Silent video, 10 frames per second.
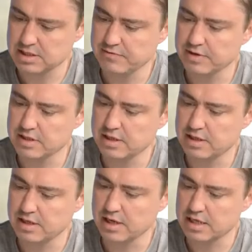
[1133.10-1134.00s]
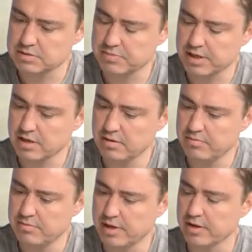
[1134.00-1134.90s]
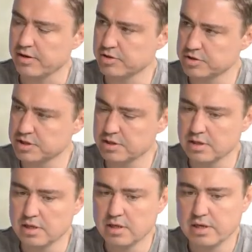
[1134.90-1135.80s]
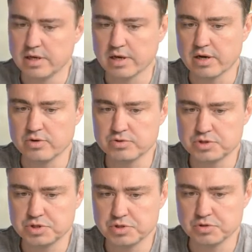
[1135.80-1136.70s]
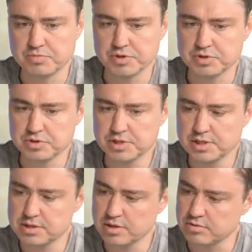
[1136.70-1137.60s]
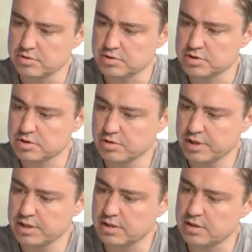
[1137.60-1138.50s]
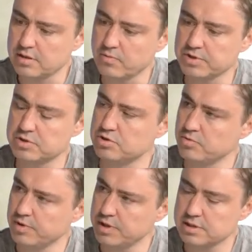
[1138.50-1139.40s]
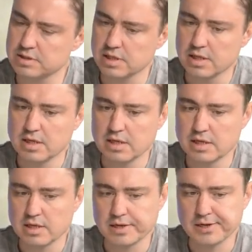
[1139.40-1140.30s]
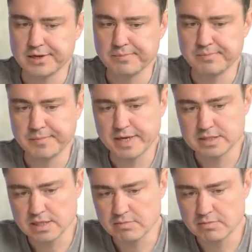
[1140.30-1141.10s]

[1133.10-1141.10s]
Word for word: definitely has become uh, hydrogen uh, how to produce it how to store it what to do with it um, and